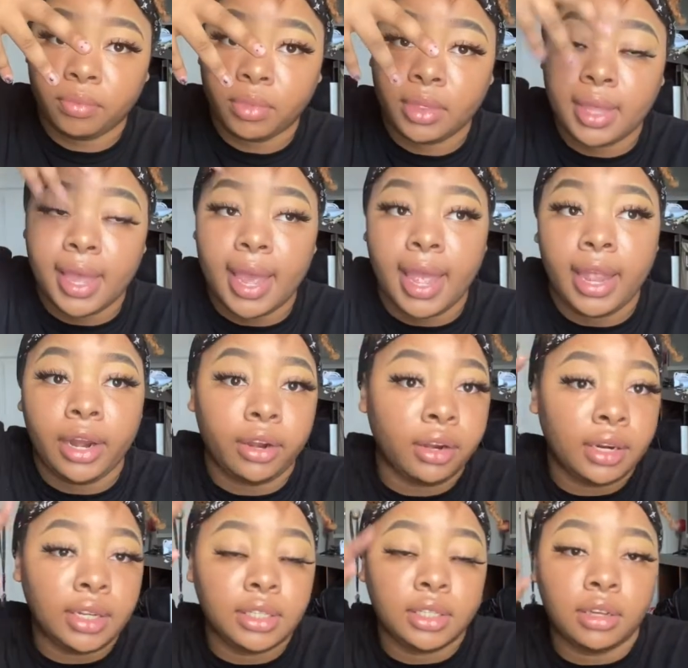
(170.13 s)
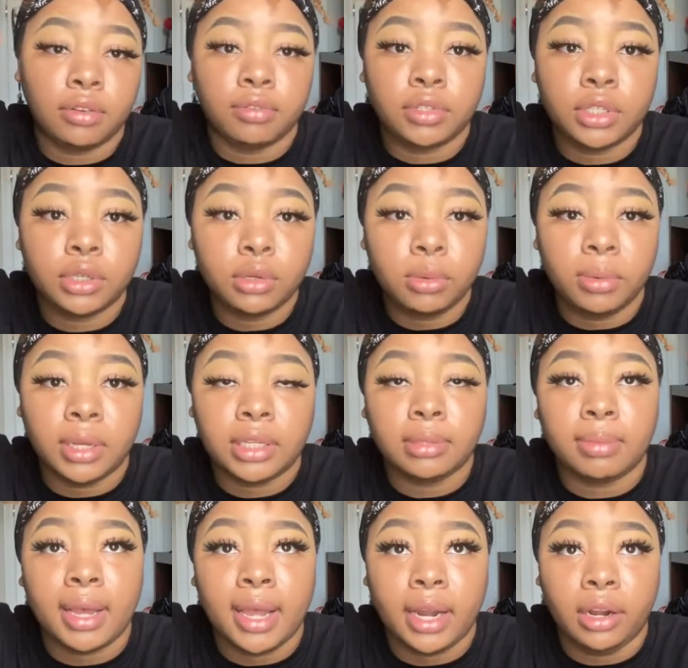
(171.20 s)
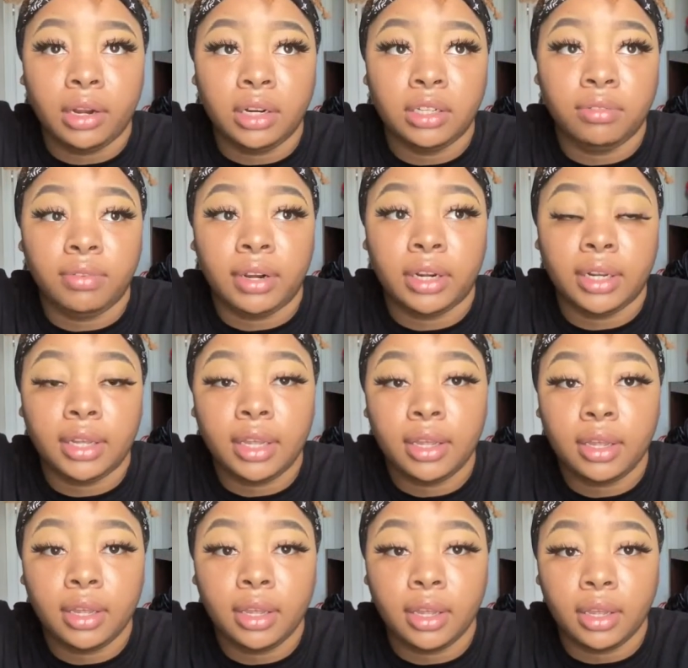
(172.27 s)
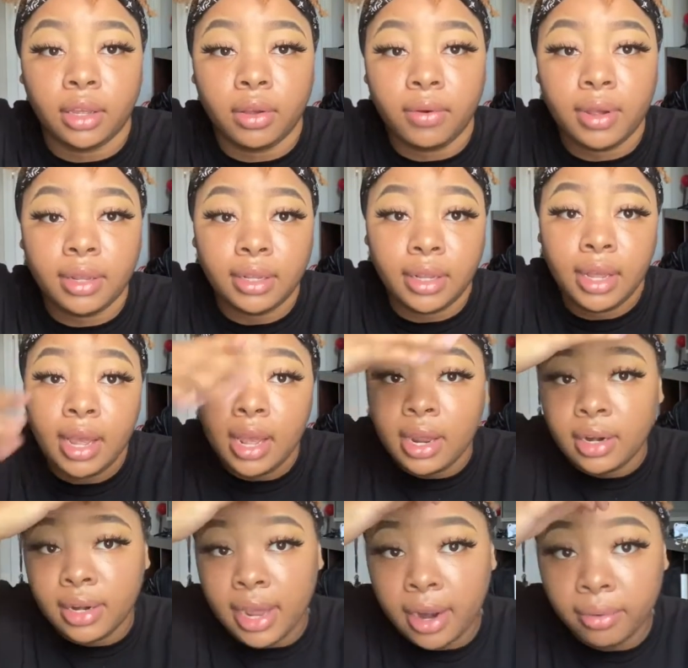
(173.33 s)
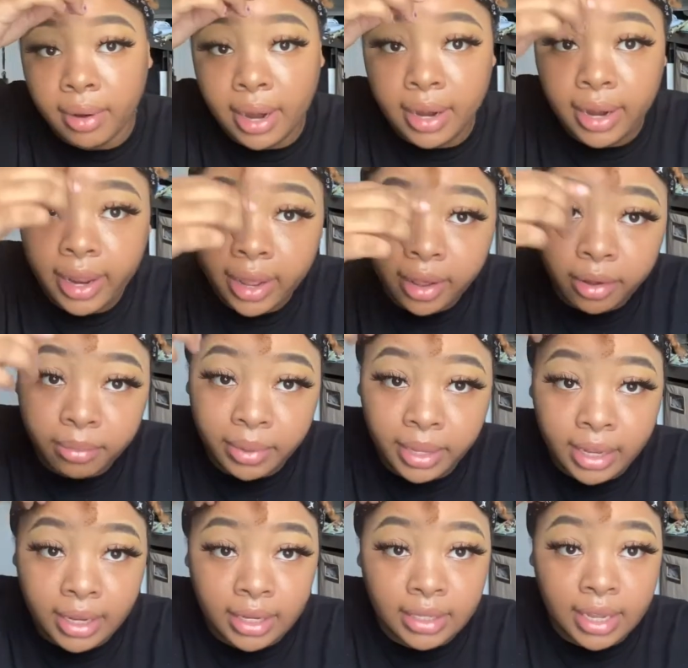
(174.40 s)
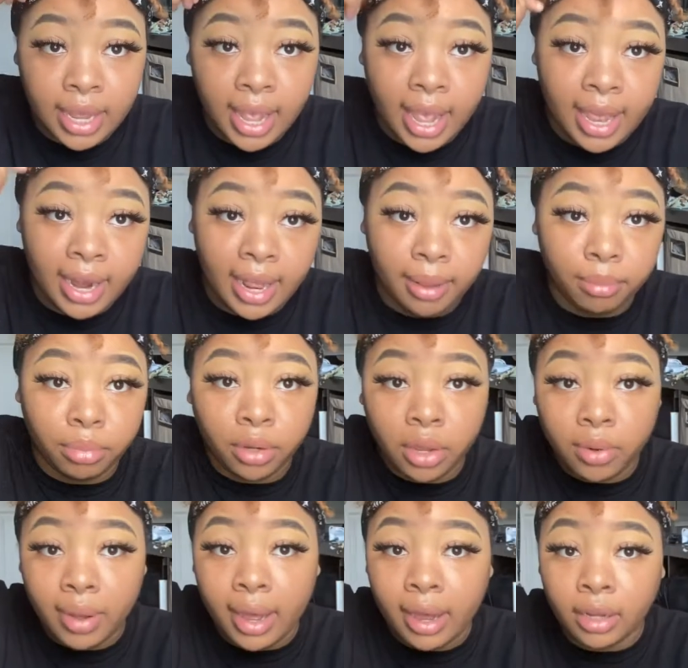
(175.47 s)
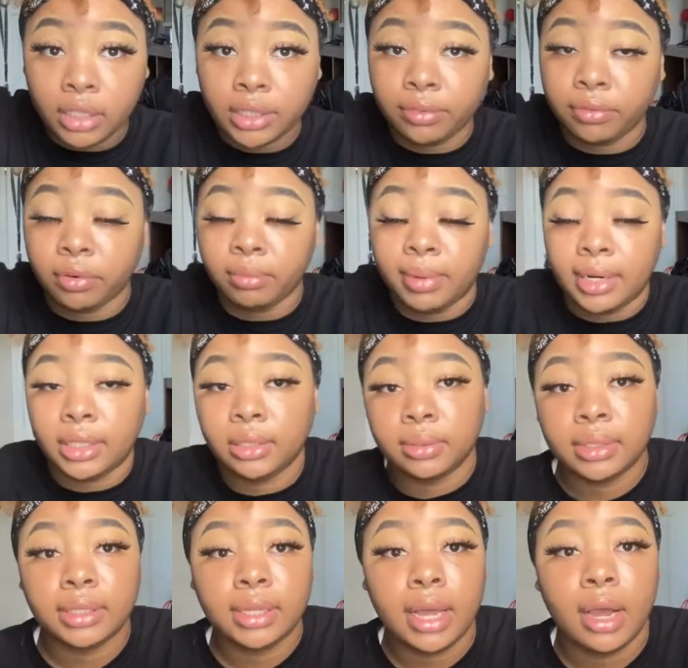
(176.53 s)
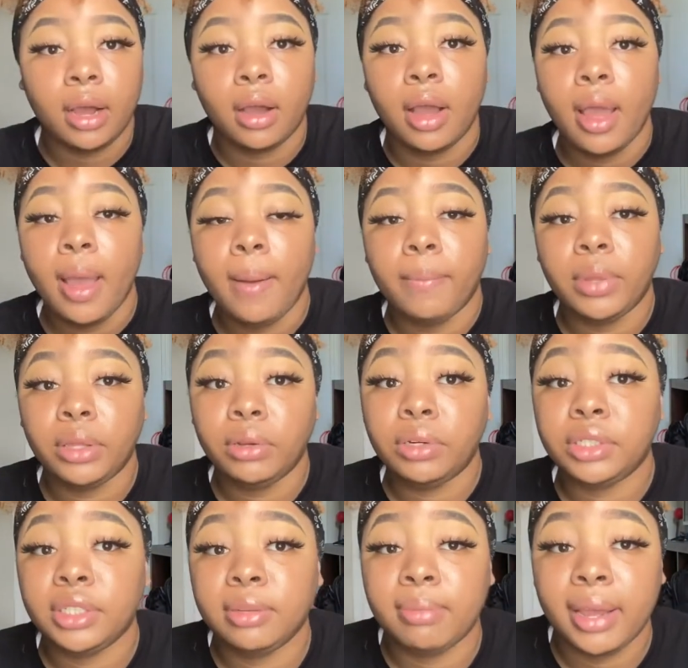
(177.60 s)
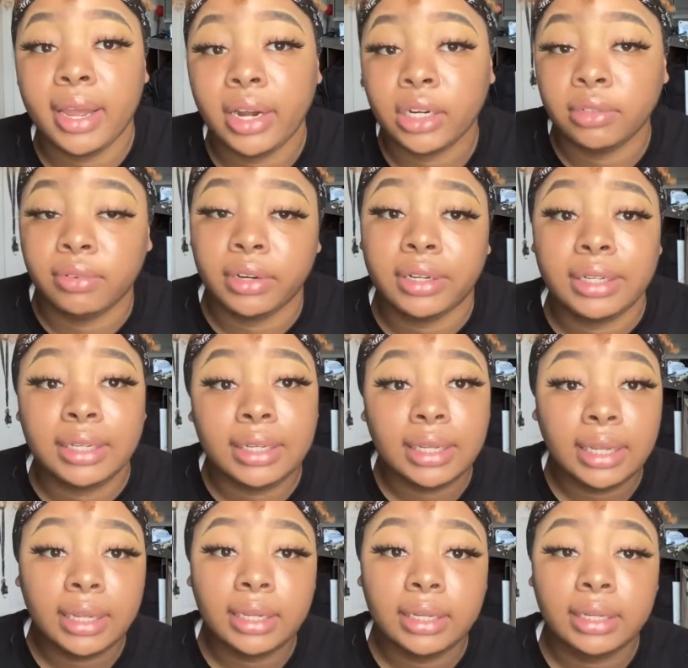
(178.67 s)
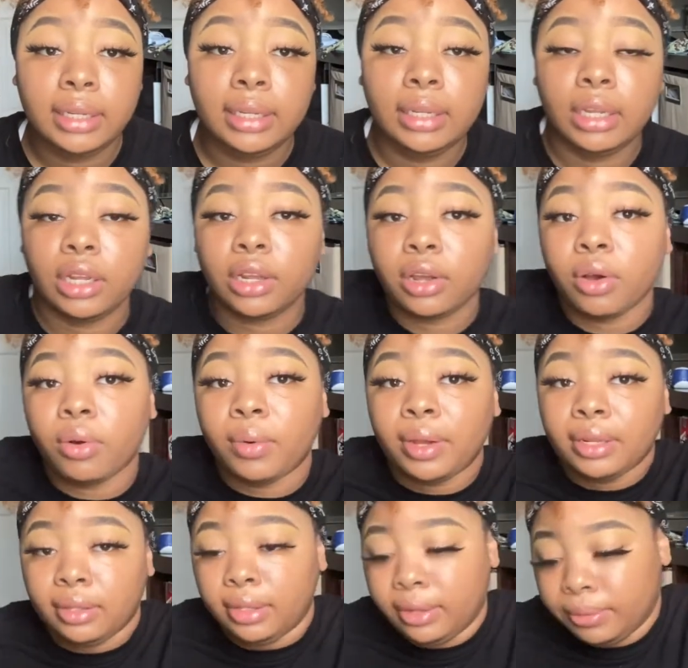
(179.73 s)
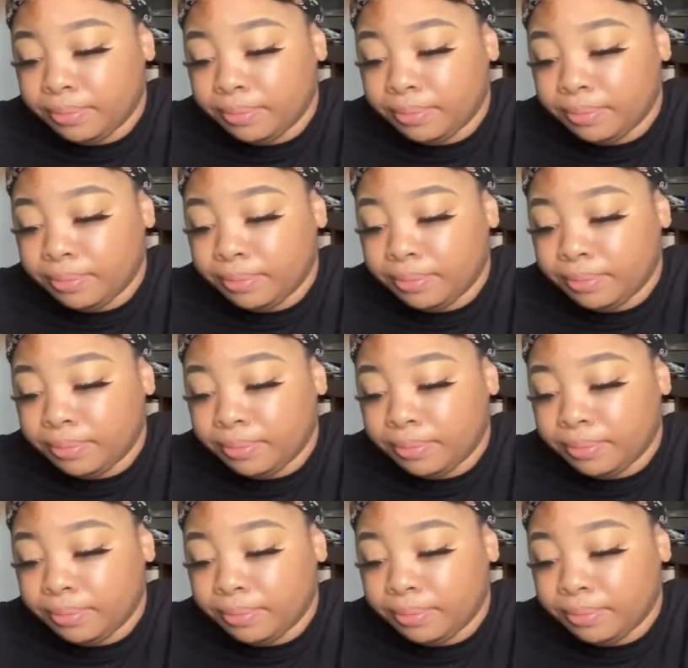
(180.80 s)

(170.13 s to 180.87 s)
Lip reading: the hair itself too, because my hair is very kinky and coily. Not right now because I had a blowout for my twist out, but usually my hair is very kinky and coily.